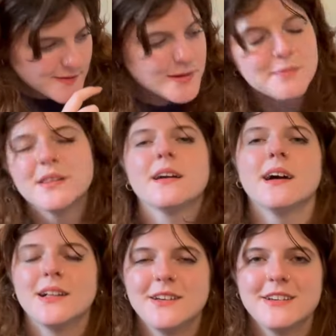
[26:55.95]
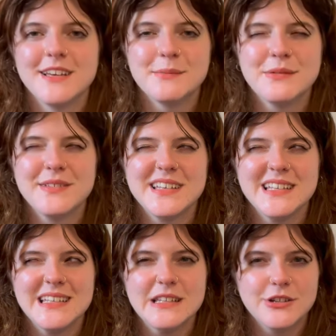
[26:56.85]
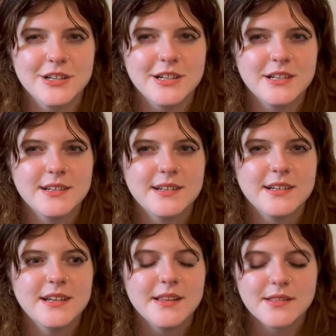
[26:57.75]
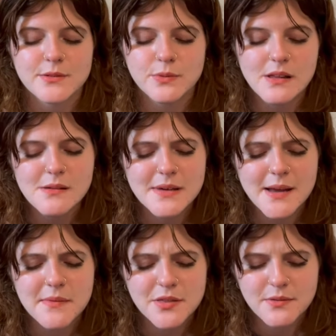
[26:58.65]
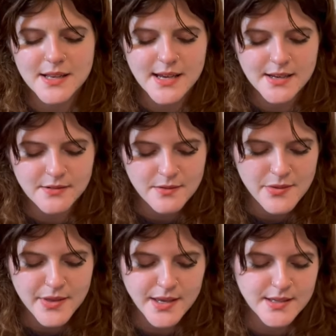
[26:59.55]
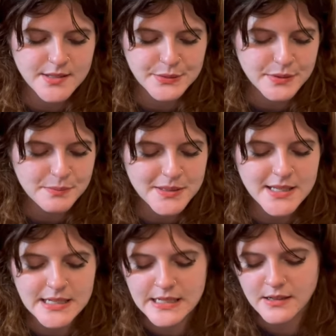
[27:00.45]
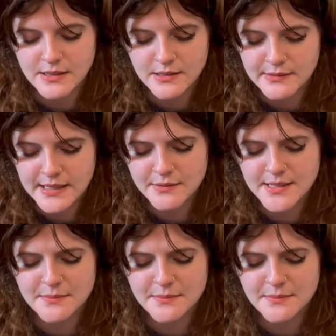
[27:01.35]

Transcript: remember the color name of either. The Woolly Mammoth one I don't think is a repeated colorway. It was a